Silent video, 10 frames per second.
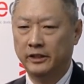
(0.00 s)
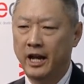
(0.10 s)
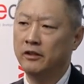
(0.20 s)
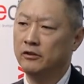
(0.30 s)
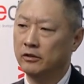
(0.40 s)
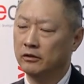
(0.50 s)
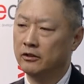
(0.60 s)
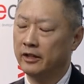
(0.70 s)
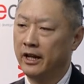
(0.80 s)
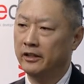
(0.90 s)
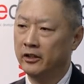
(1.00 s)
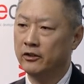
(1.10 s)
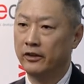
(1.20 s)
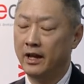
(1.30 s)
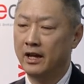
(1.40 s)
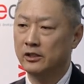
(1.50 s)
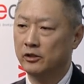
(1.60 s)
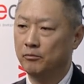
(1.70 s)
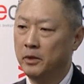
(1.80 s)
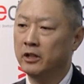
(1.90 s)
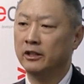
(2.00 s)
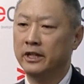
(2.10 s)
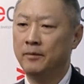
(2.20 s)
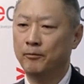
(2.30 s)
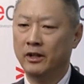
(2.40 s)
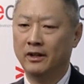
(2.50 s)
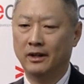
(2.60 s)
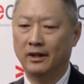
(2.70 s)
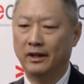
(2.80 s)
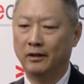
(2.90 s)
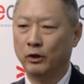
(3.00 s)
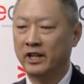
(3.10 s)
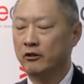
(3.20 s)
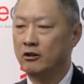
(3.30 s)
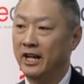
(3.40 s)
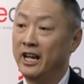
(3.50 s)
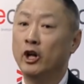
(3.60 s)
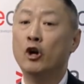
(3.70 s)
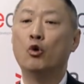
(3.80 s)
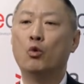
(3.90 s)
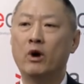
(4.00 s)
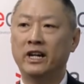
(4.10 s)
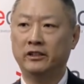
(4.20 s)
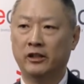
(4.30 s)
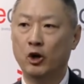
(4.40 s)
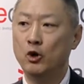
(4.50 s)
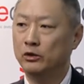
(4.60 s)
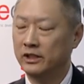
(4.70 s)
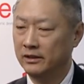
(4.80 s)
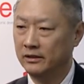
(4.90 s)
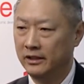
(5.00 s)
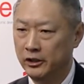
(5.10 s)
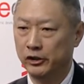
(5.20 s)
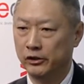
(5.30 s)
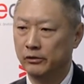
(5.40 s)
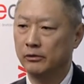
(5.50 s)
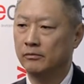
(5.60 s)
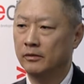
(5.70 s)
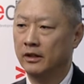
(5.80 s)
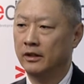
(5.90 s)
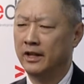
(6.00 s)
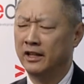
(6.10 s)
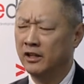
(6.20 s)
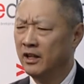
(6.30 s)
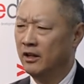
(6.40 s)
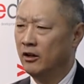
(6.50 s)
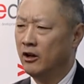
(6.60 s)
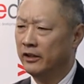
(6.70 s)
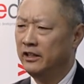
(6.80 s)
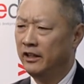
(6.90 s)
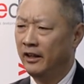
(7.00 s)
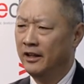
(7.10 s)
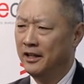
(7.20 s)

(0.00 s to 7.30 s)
tend to look at health as merely what I call a white coat issue. That all the